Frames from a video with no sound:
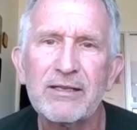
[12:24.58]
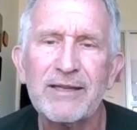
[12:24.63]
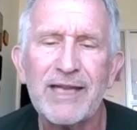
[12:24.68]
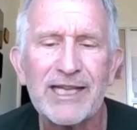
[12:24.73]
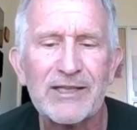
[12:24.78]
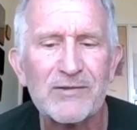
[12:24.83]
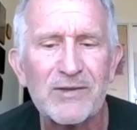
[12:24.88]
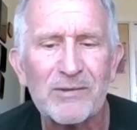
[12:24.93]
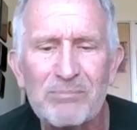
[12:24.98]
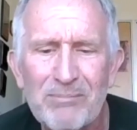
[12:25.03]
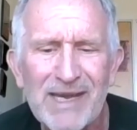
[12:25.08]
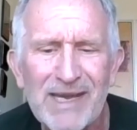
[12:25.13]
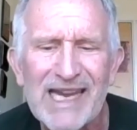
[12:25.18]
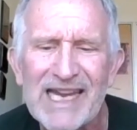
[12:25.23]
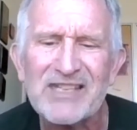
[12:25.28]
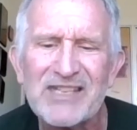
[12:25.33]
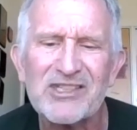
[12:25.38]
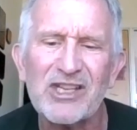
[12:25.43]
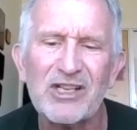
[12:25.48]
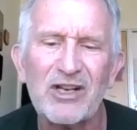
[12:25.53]
That's what
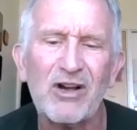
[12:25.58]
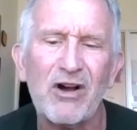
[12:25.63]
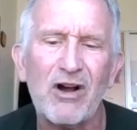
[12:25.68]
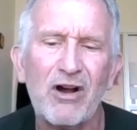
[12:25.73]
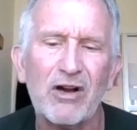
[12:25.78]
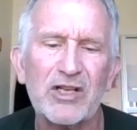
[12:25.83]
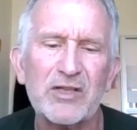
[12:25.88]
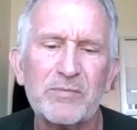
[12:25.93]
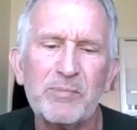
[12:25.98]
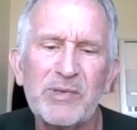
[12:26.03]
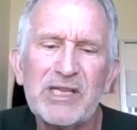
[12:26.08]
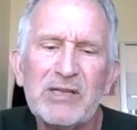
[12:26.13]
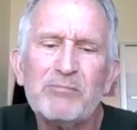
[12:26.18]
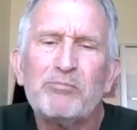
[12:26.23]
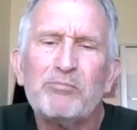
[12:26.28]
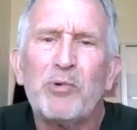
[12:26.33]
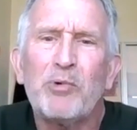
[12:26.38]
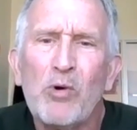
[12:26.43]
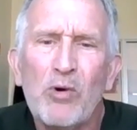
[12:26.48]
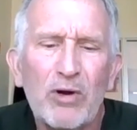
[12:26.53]
makes it ours,
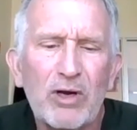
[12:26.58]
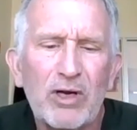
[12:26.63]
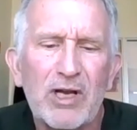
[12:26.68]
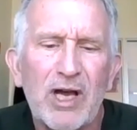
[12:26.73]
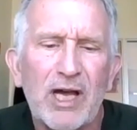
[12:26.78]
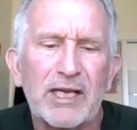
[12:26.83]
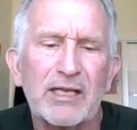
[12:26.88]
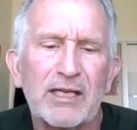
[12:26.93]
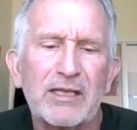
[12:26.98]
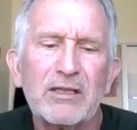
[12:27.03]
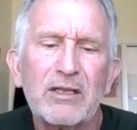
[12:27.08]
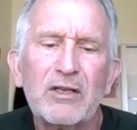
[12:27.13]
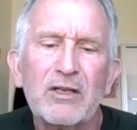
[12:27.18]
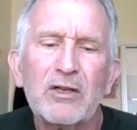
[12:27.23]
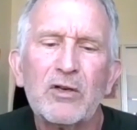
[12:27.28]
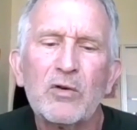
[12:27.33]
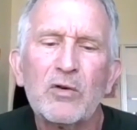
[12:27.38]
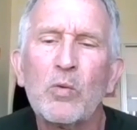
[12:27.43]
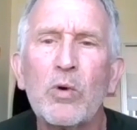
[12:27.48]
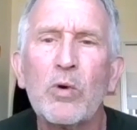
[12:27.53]
being born on it,
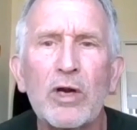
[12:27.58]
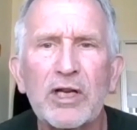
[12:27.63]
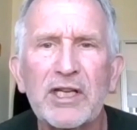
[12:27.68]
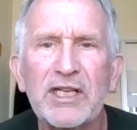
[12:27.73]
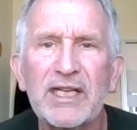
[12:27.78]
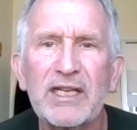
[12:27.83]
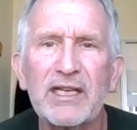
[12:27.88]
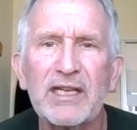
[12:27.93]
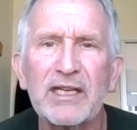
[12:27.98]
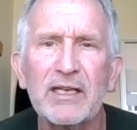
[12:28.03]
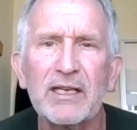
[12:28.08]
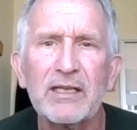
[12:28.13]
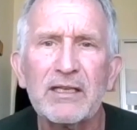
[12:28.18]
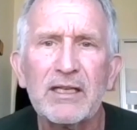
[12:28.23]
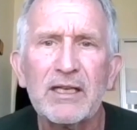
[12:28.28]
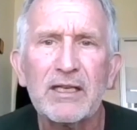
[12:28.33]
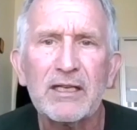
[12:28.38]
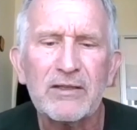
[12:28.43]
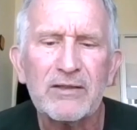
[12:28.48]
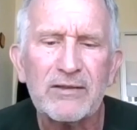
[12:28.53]
working it,
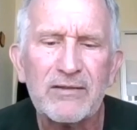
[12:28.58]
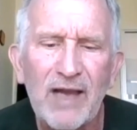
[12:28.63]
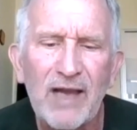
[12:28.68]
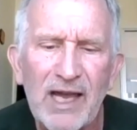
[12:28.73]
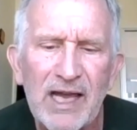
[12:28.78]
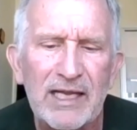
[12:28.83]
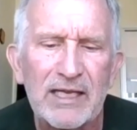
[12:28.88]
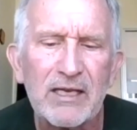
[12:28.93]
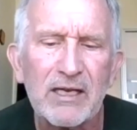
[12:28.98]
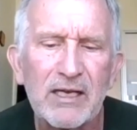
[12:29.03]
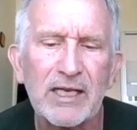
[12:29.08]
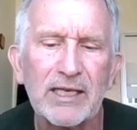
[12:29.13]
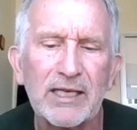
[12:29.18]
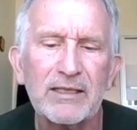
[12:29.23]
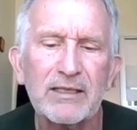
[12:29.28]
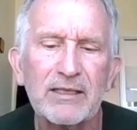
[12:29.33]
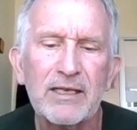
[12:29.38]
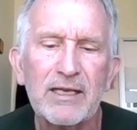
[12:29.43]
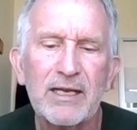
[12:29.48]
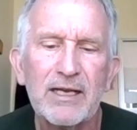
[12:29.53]
dying on it.
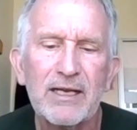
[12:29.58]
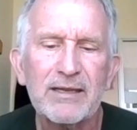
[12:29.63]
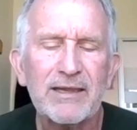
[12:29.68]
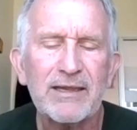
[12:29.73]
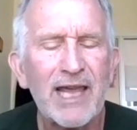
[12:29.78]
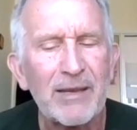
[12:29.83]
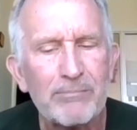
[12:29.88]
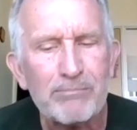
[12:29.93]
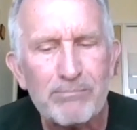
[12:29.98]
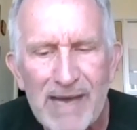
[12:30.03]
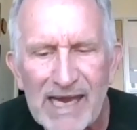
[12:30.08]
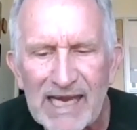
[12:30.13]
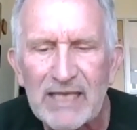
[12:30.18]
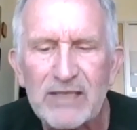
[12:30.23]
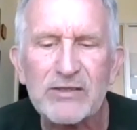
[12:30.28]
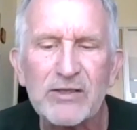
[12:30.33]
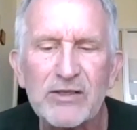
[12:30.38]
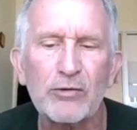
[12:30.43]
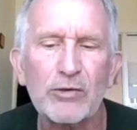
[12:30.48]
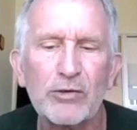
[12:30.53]
That
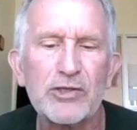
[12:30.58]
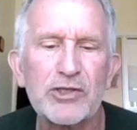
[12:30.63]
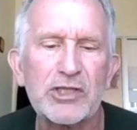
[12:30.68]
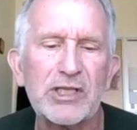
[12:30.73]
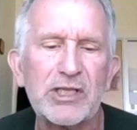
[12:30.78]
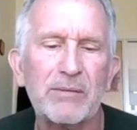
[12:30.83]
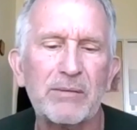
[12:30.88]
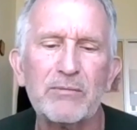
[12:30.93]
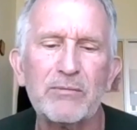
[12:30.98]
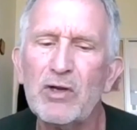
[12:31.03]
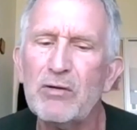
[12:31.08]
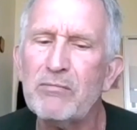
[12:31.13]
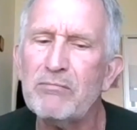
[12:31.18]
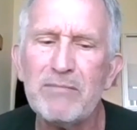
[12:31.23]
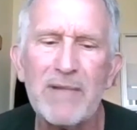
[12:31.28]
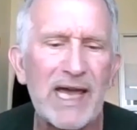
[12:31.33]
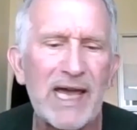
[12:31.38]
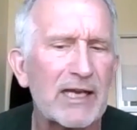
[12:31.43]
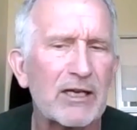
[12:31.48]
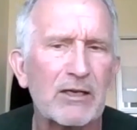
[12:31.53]
makes ownership, no
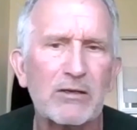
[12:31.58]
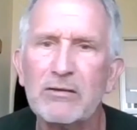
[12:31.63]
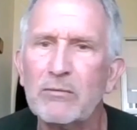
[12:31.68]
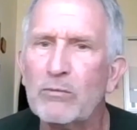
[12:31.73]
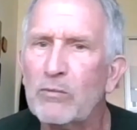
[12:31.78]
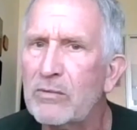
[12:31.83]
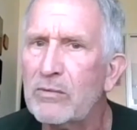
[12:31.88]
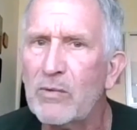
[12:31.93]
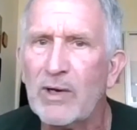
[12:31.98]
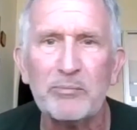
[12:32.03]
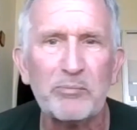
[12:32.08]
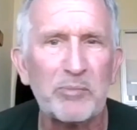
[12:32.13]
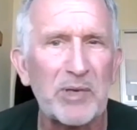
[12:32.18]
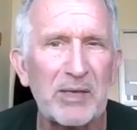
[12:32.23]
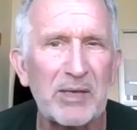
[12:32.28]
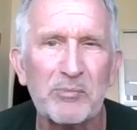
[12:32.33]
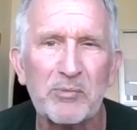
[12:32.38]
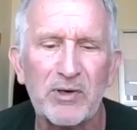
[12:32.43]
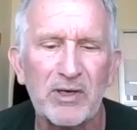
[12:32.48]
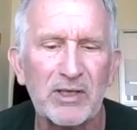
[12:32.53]
matter what
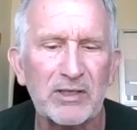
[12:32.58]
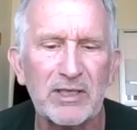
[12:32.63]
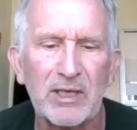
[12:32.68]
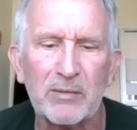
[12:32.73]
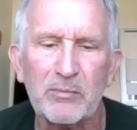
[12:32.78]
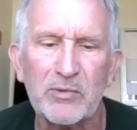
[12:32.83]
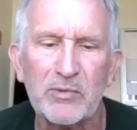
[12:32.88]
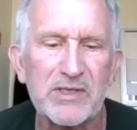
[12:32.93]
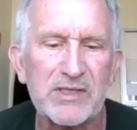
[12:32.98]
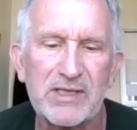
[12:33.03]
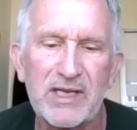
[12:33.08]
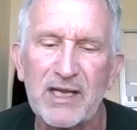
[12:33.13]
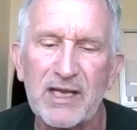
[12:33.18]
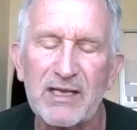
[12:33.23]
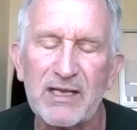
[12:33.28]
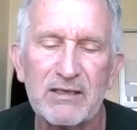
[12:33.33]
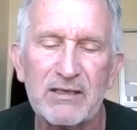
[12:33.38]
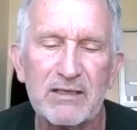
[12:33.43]
paper and numbers say.